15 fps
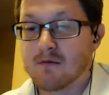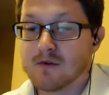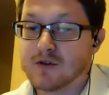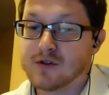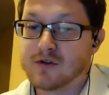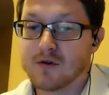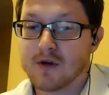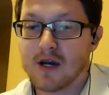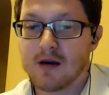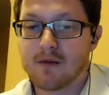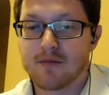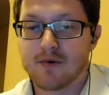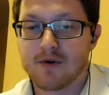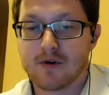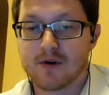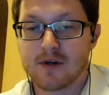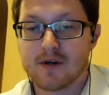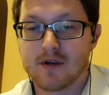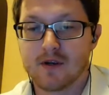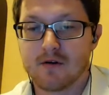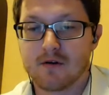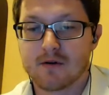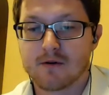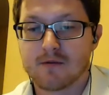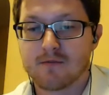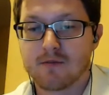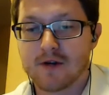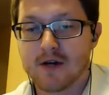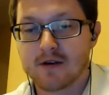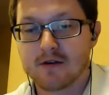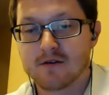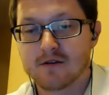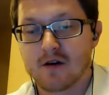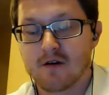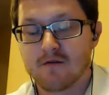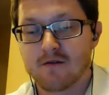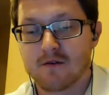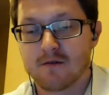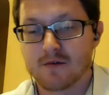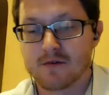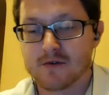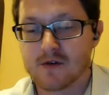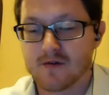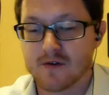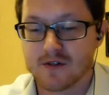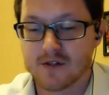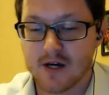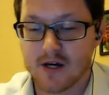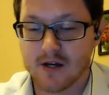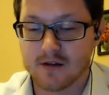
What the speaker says: but you can't protect yourself from the server side,